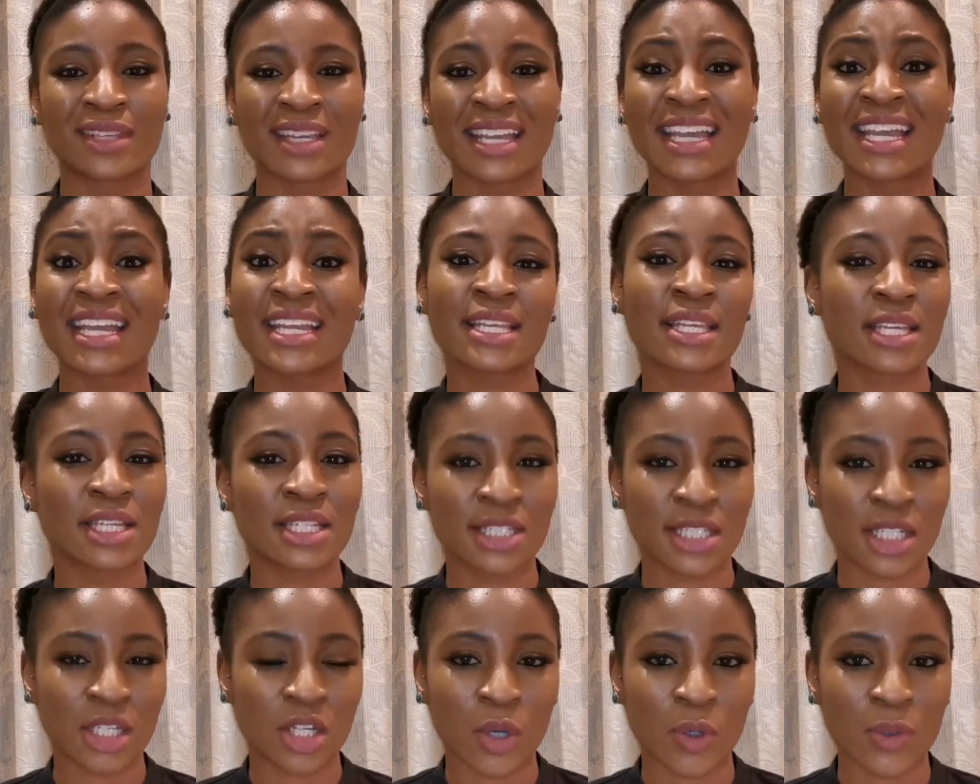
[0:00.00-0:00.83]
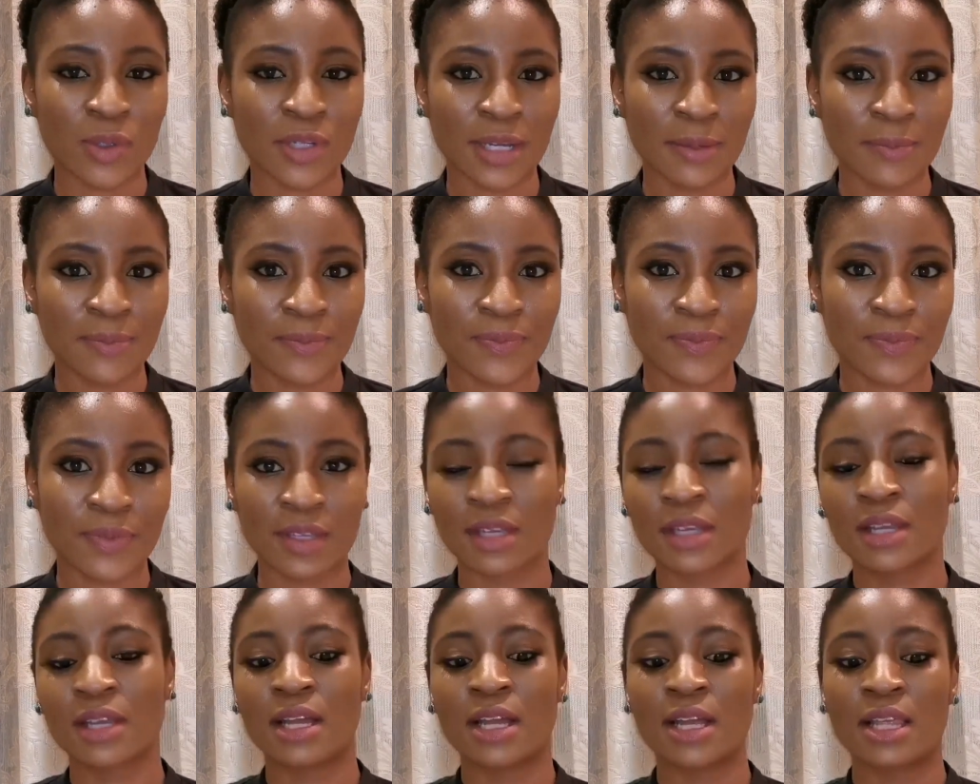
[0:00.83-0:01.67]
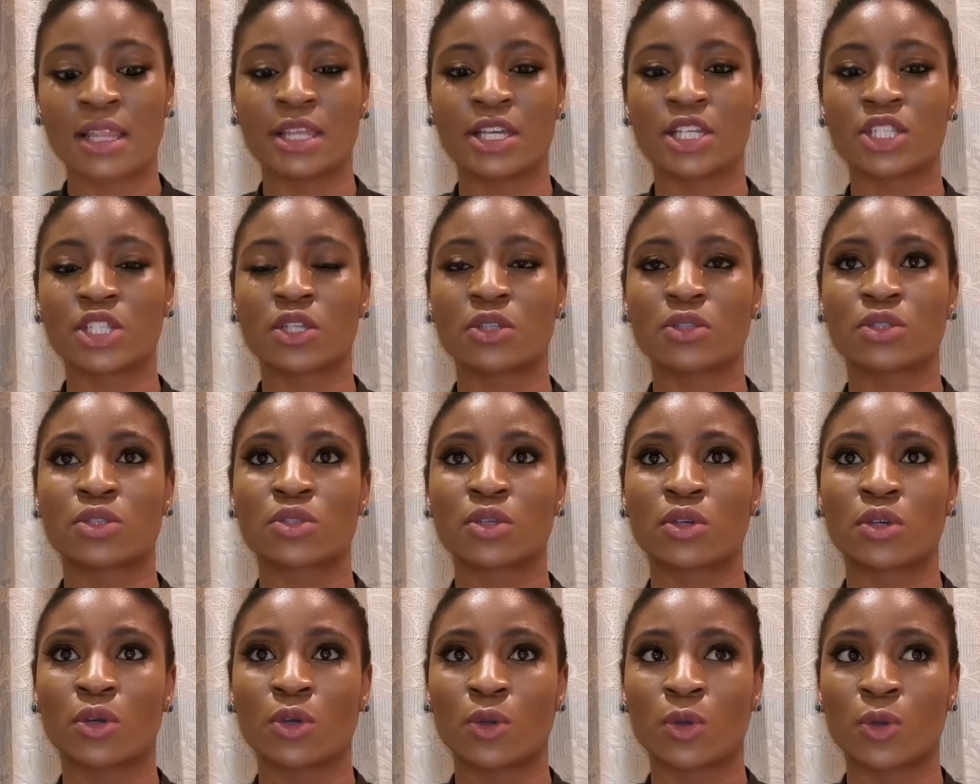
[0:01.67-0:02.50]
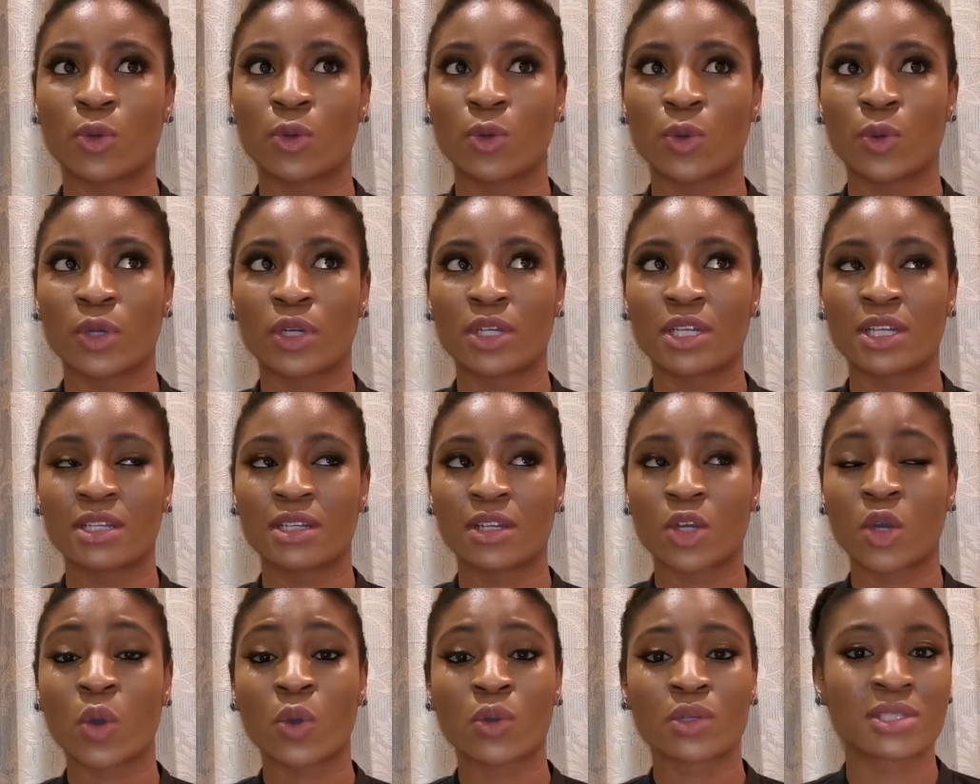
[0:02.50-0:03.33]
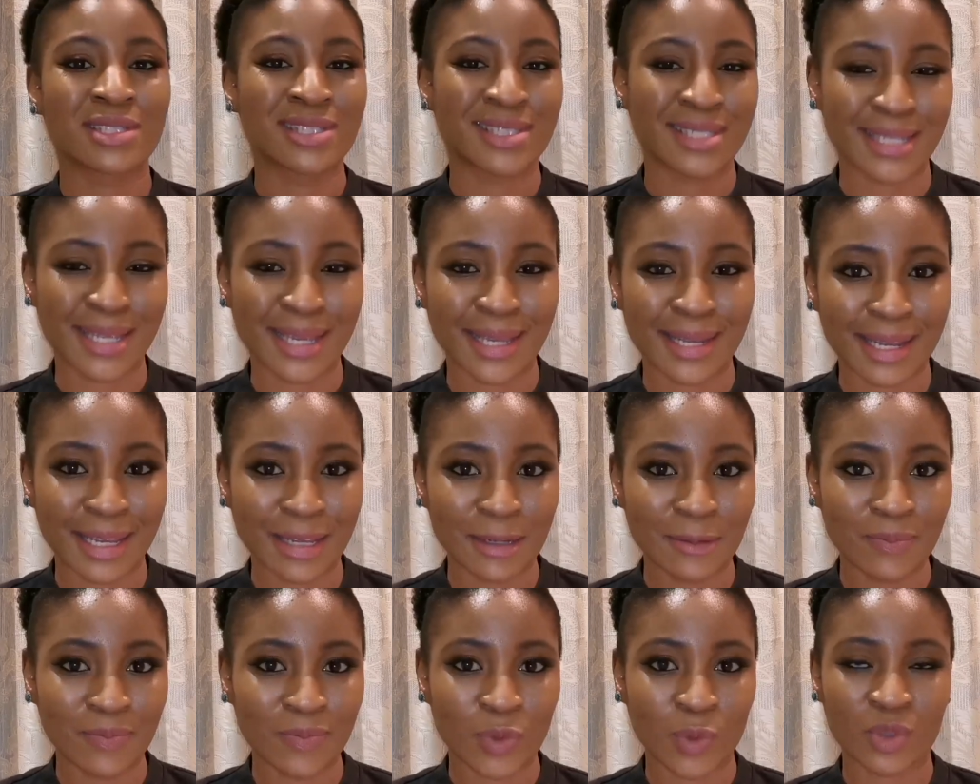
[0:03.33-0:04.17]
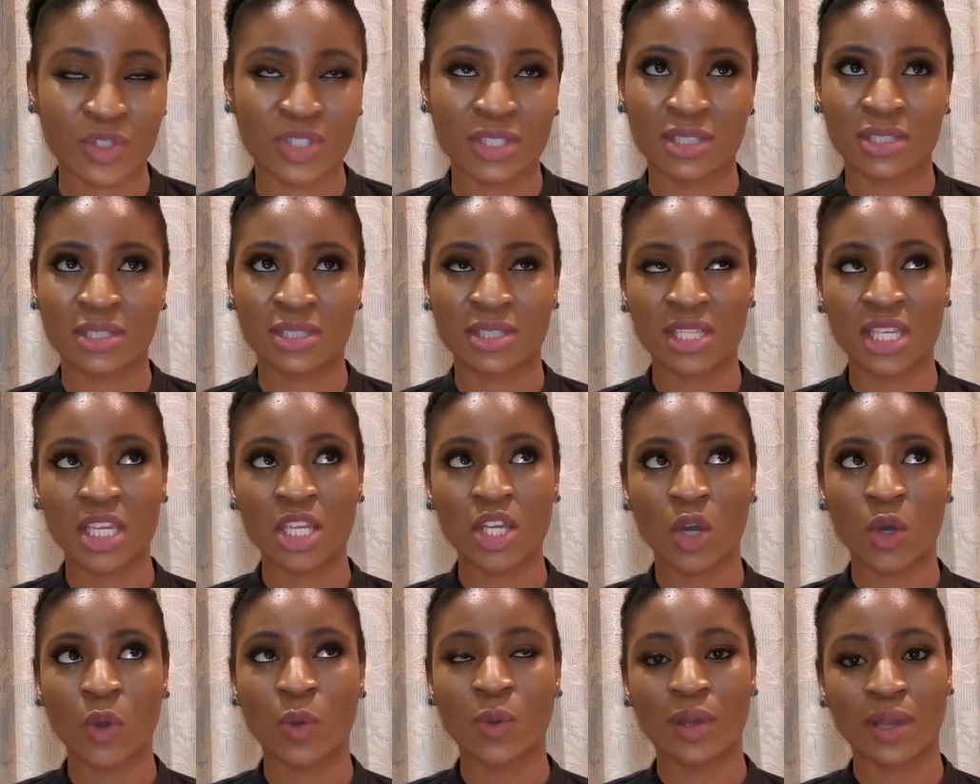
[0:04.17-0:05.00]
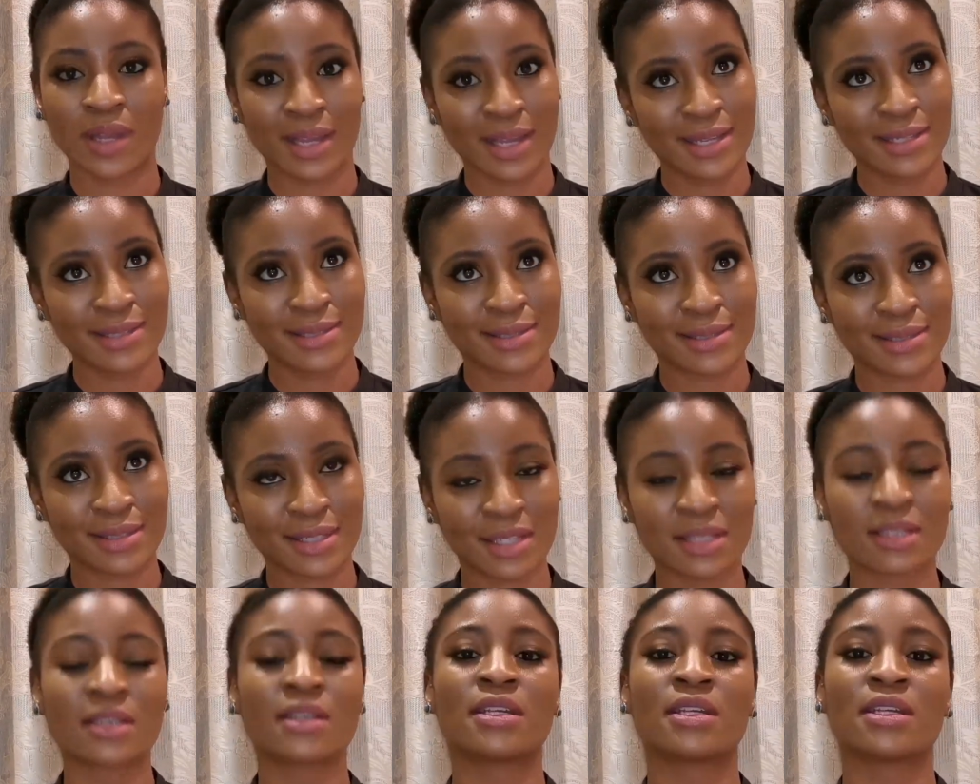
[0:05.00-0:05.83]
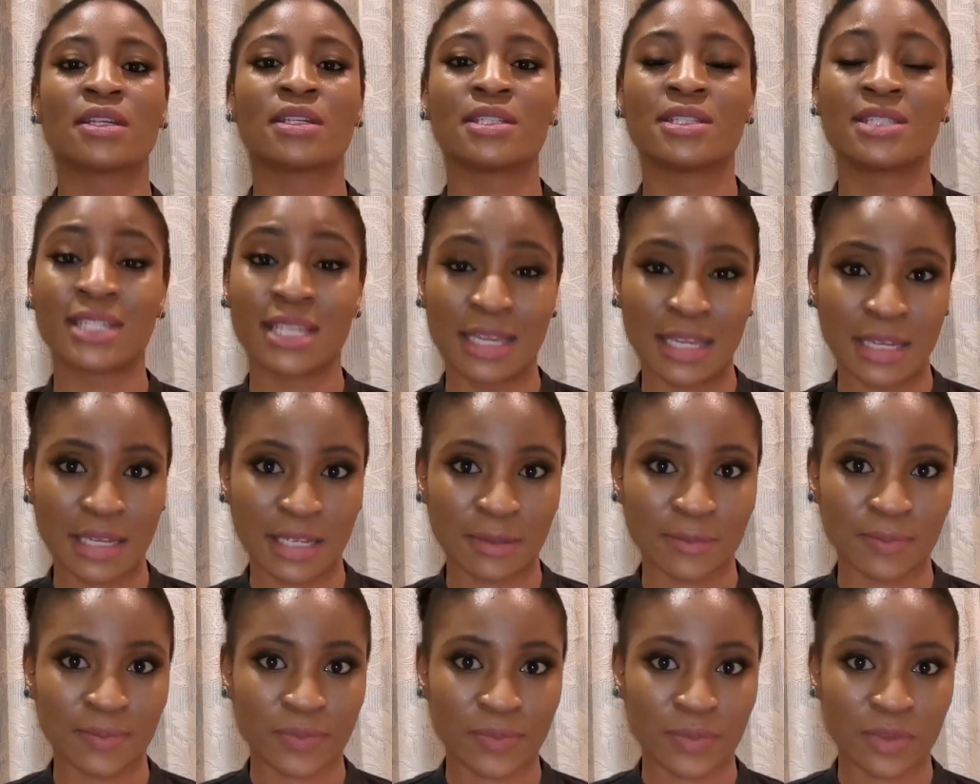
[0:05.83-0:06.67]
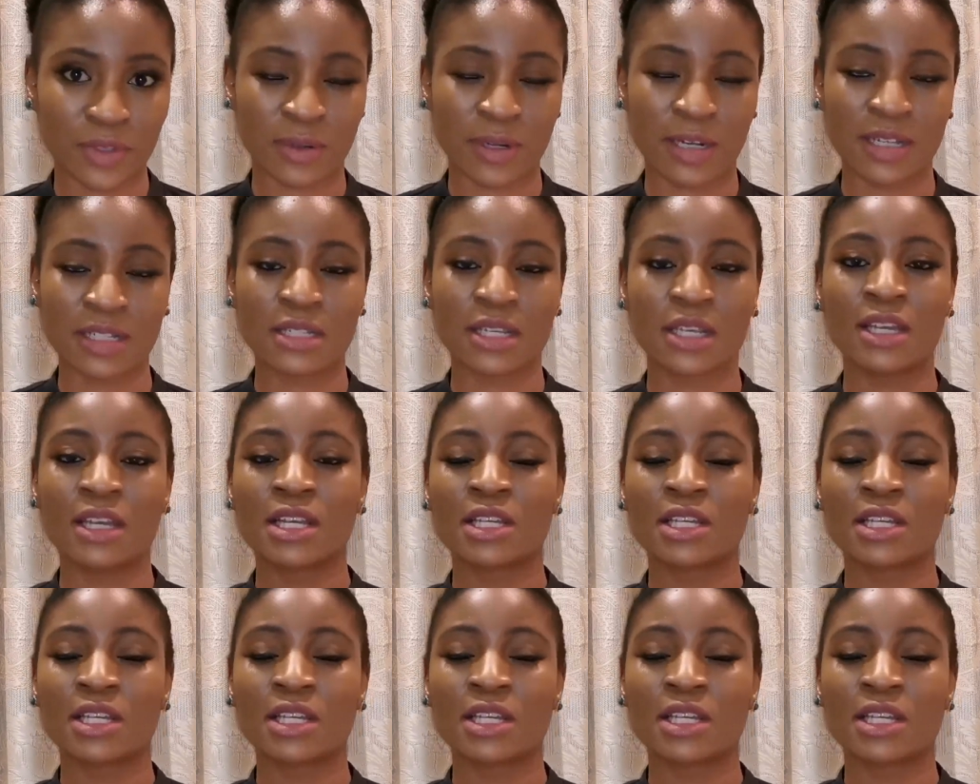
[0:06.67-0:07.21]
Inky Decoder. There's also Cos DNA, which is COS DNA. All right.